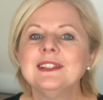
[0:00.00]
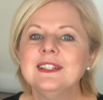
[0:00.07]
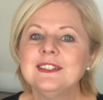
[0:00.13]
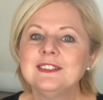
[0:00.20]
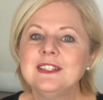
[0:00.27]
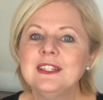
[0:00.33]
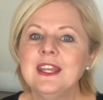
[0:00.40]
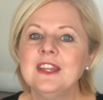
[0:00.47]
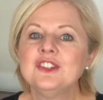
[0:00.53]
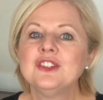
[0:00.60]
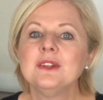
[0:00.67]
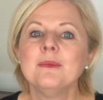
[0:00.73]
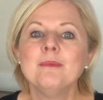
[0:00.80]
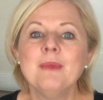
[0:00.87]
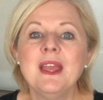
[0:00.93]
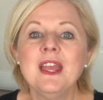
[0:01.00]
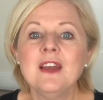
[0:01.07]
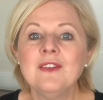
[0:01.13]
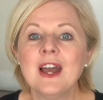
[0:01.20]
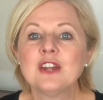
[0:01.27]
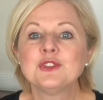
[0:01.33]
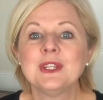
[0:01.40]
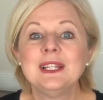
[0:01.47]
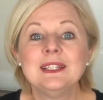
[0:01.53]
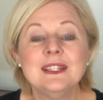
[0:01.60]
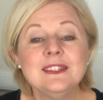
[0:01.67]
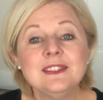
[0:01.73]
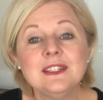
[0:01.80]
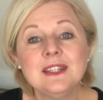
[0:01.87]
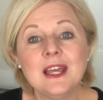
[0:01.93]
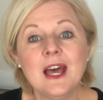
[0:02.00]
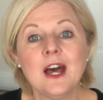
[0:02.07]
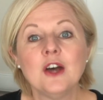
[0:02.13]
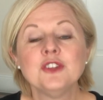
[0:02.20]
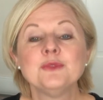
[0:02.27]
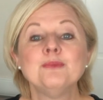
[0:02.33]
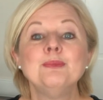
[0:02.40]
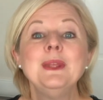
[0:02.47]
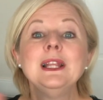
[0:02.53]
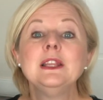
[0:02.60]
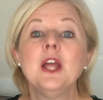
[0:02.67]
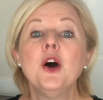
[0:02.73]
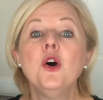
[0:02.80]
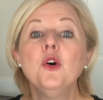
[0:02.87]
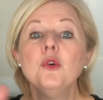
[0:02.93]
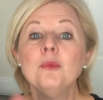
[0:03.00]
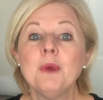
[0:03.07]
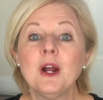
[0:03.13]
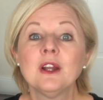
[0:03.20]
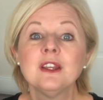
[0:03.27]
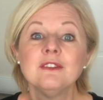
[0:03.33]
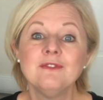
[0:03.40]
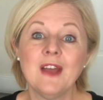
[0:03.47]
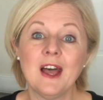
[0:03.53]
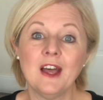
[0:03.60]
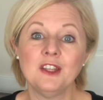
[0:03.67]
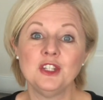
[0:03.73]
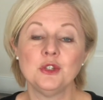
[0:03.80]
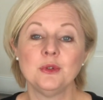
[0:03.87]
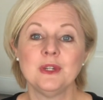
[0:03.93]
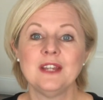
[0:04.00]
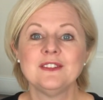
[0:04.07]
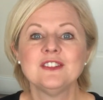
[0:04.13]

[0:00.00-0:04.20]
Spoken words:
The listing agent may have actually listed the house below market value